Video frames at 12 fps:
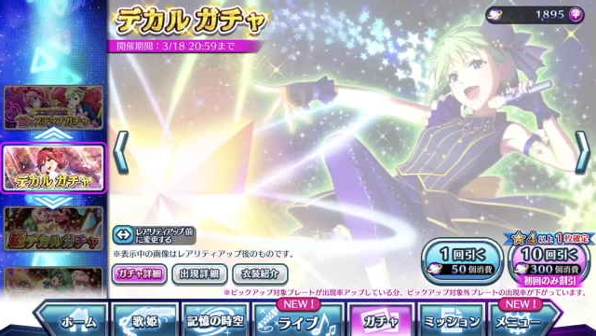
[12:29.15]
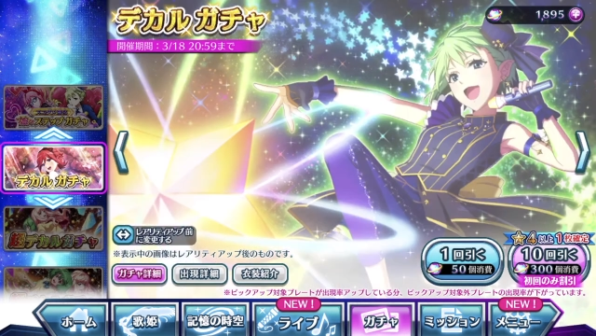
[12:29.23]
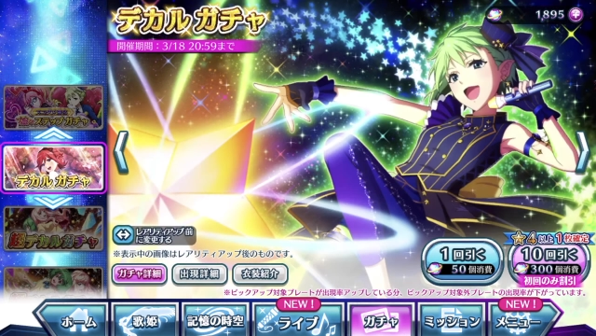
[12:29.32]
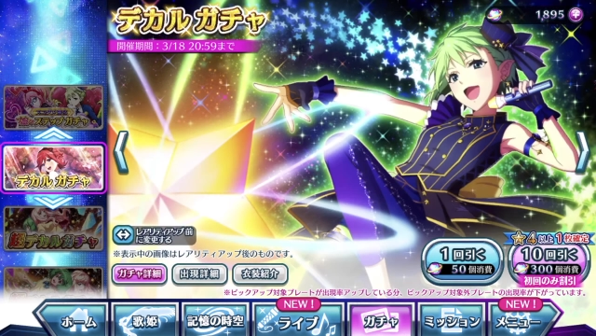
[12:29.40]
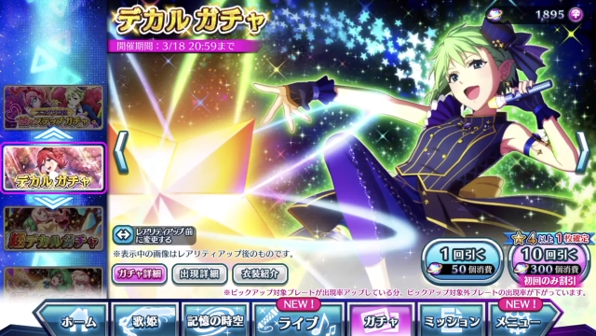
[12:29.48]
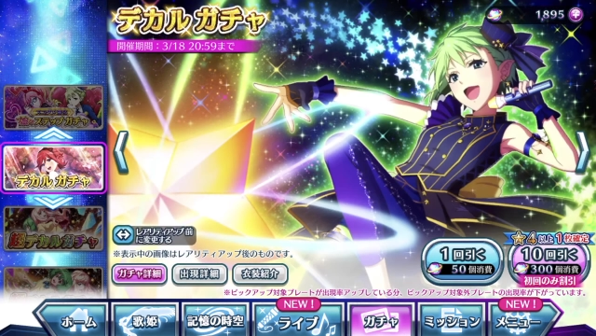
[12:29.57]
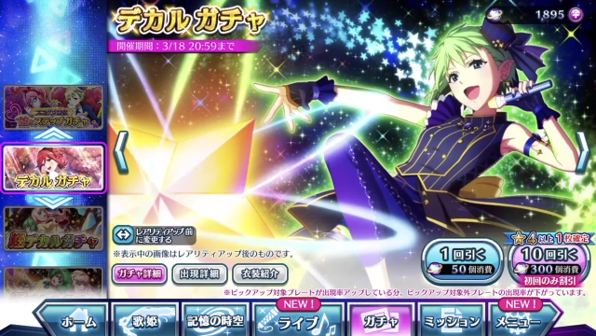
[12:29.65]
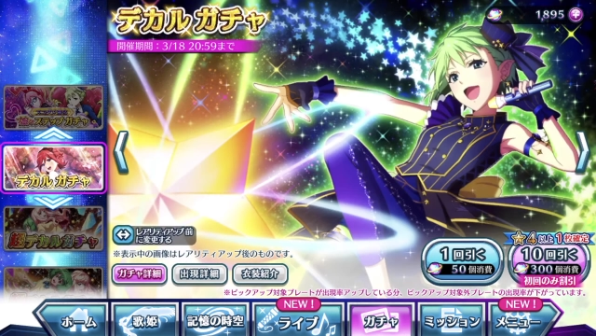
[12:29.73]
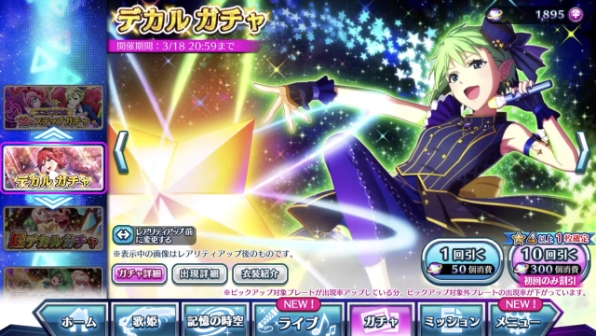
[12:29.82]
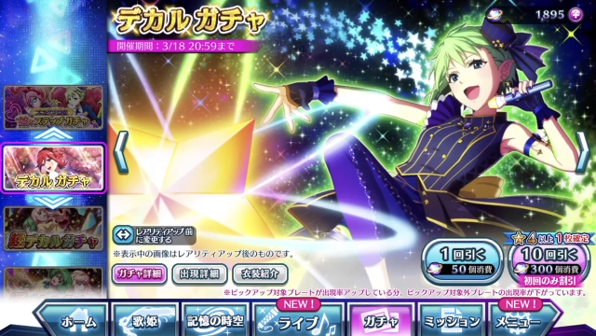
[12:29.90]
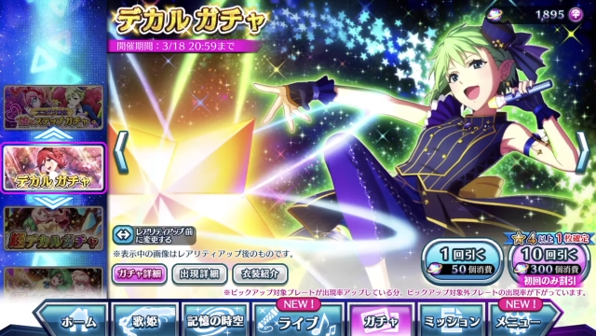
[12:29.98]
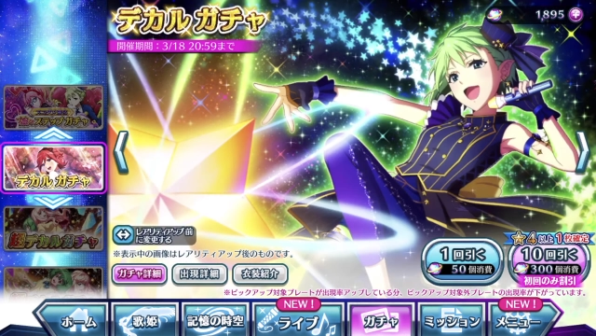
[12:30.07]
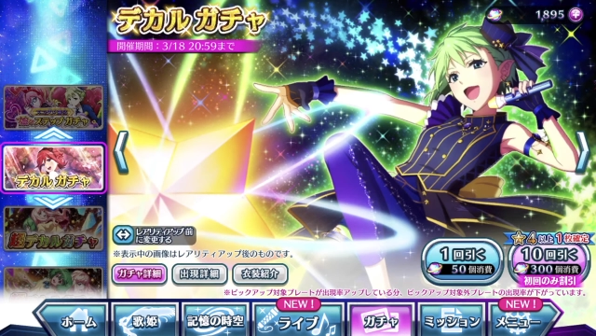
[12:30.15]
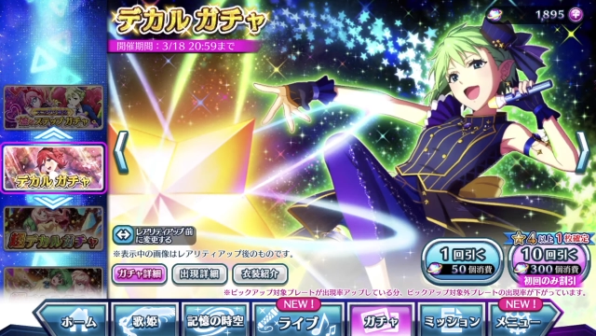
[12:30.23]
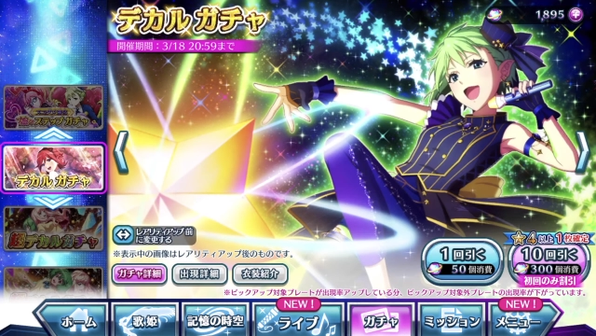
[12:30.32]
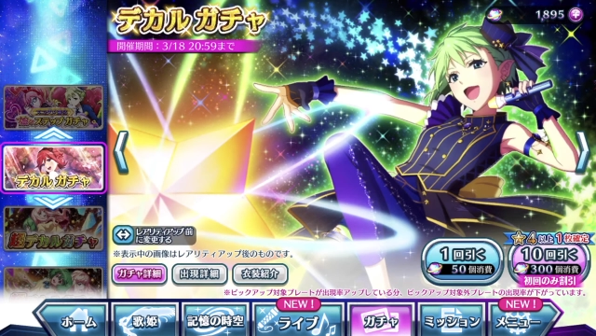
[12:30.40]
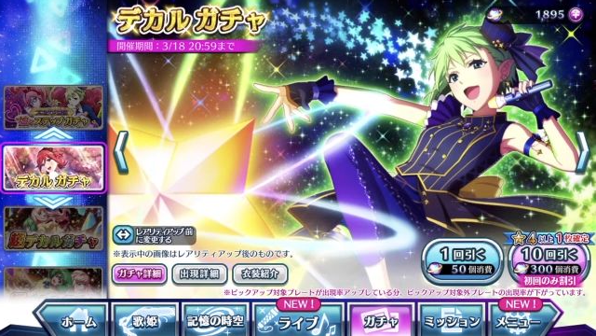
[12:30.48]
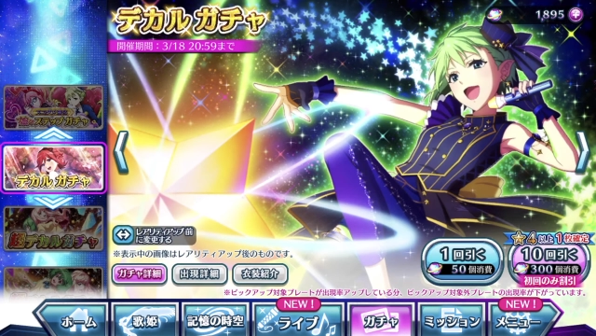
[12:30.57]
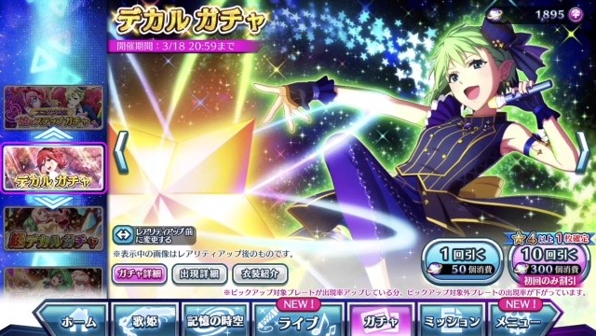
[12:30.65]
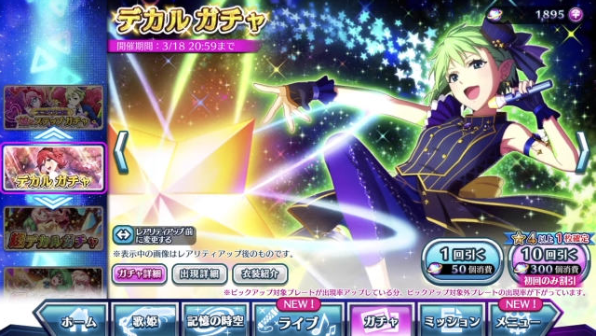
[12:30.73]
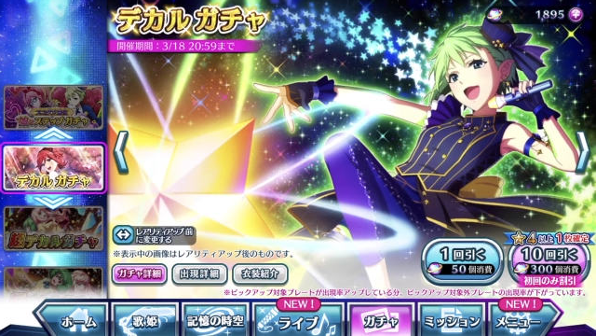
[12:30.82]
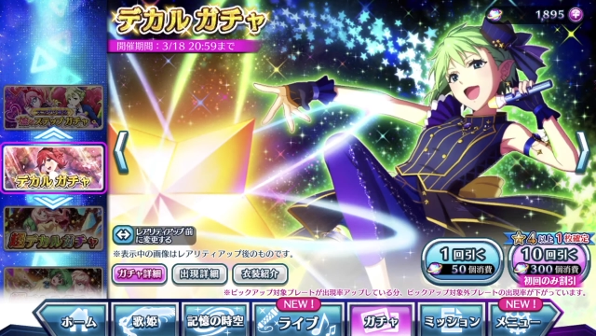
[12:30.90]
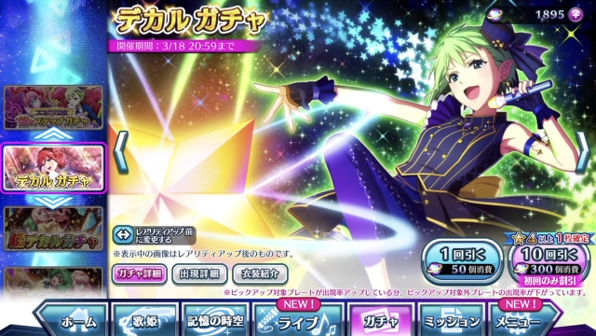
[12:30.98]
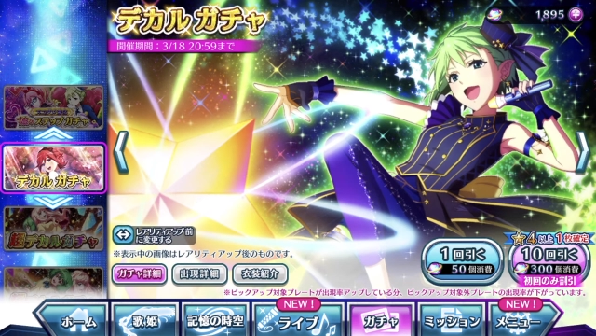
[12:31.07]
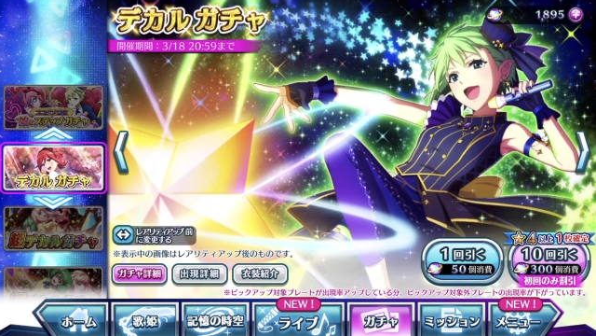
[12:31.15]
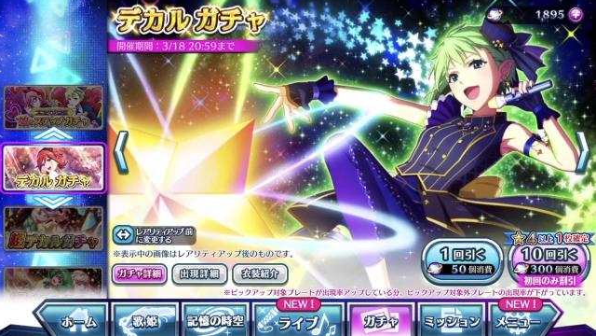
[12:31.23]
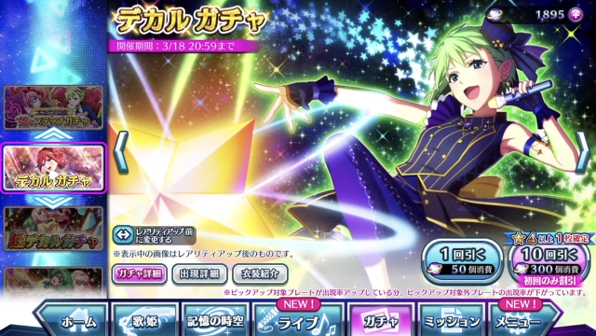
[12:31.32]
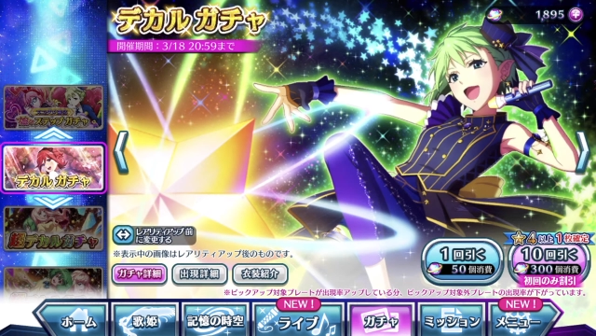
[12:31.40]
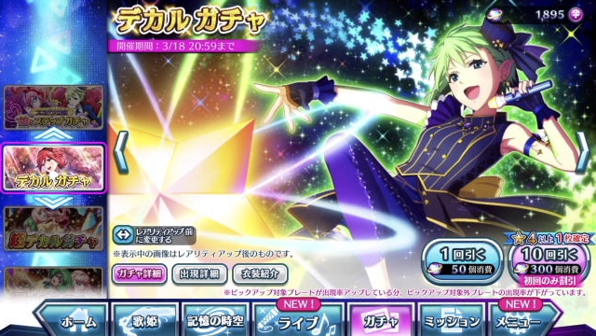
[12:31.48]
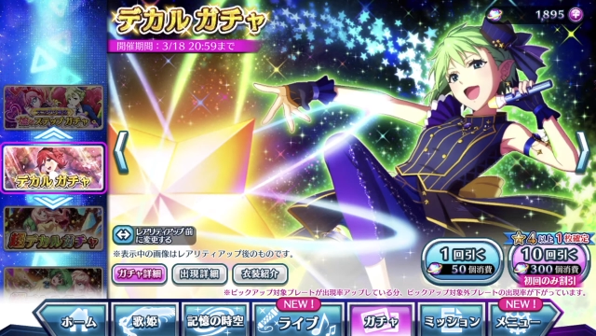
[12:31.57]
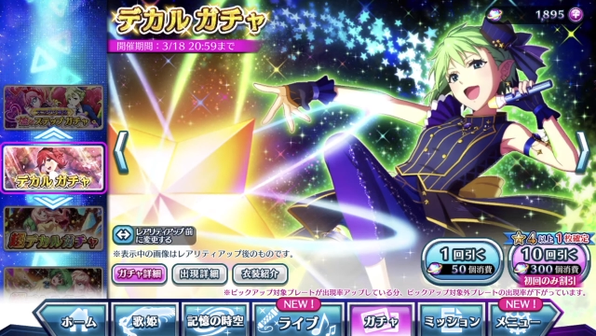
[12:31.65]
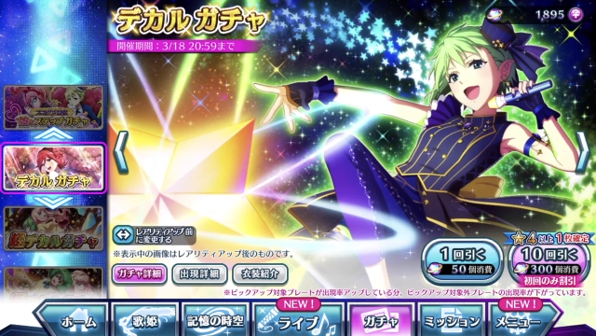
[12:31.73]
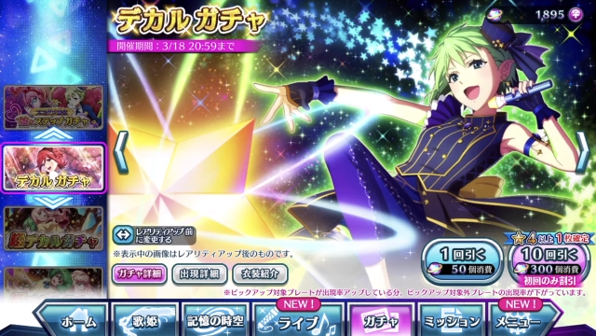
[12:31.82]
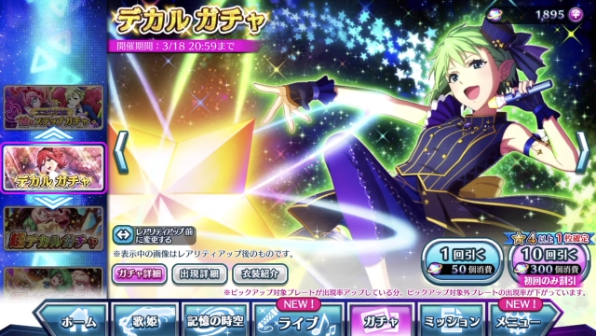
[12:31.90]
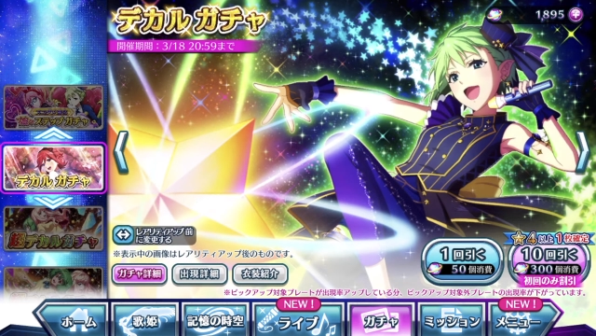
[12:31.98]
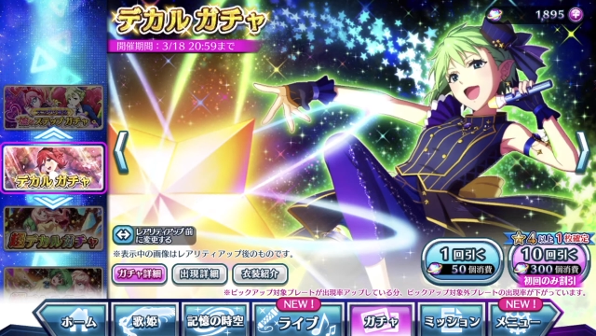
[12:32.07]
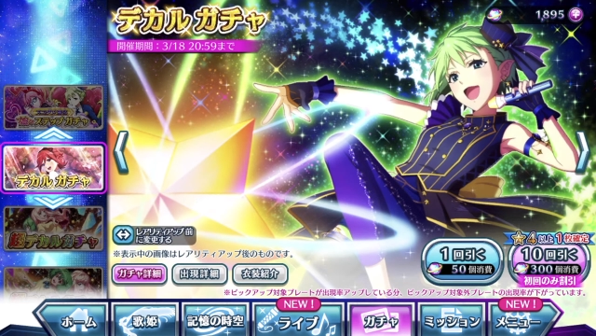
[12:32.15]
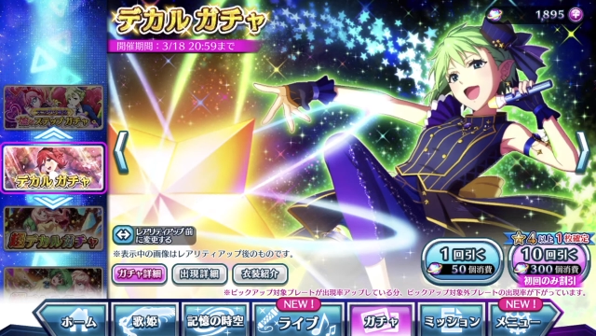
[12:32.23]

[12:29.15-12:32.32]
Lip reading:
No face is visible, so there are no lips to read.